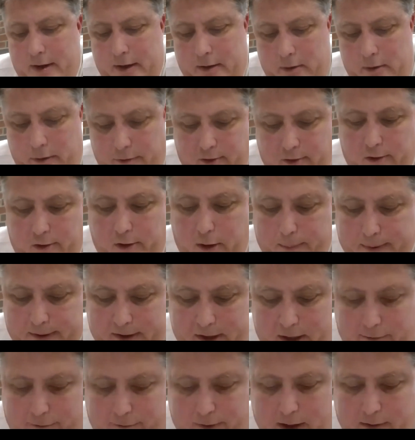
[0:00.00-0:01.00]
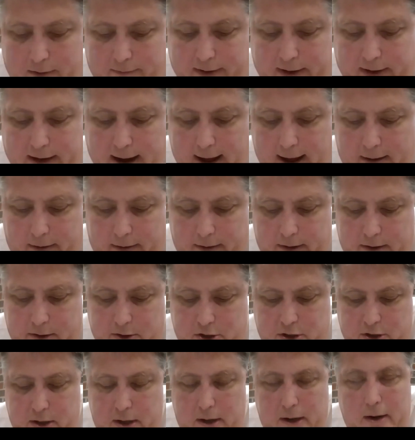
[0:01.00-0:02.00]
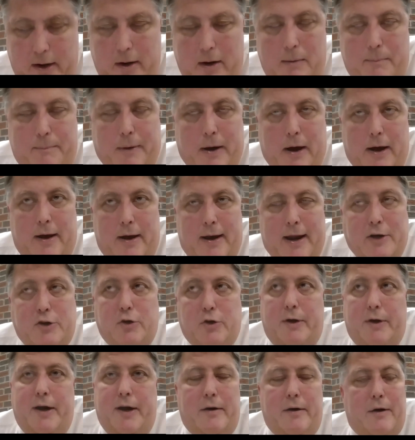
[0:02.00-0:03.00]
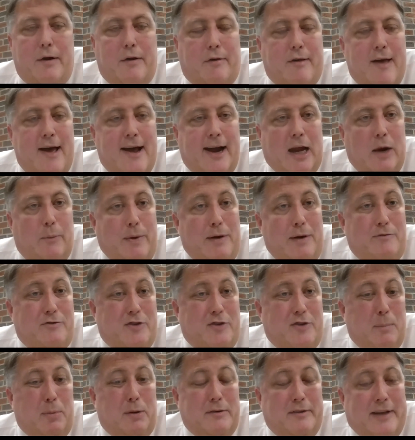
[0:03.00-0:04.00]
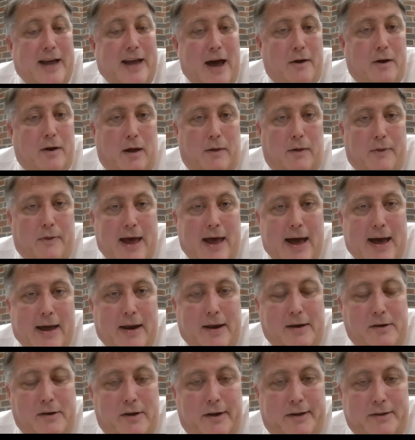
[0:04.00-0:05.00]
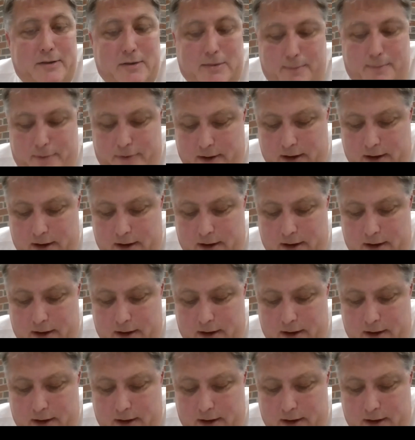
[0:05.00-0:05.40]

It looks a little bit different every college, but as you'll hear in a second, we've doubled down on that and done some